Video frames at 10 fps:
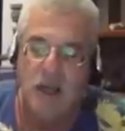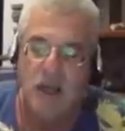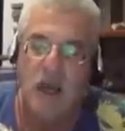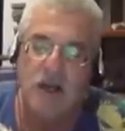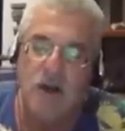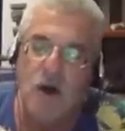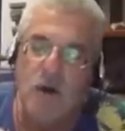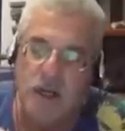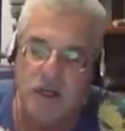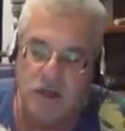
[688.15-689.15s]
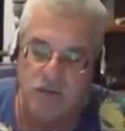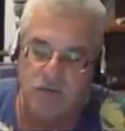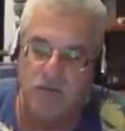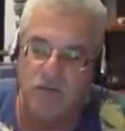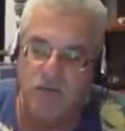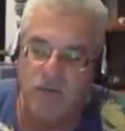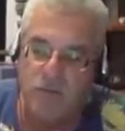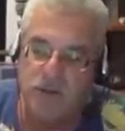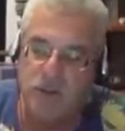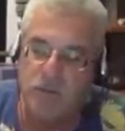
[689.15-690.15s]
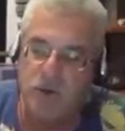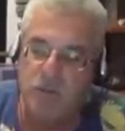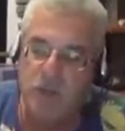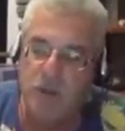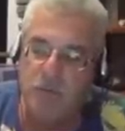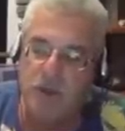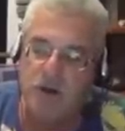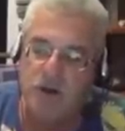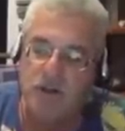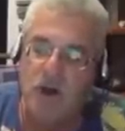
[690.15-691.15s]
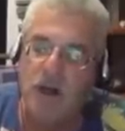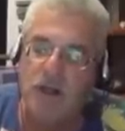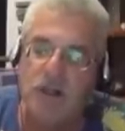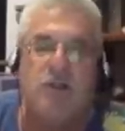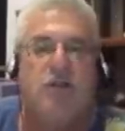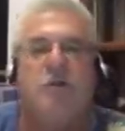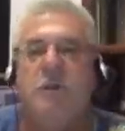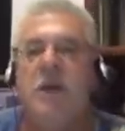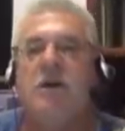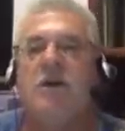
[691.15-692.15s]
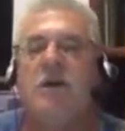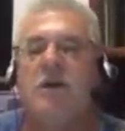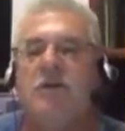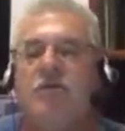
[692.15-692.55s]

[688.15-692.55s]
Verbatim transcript: I know it from some of the people that are talking to me on the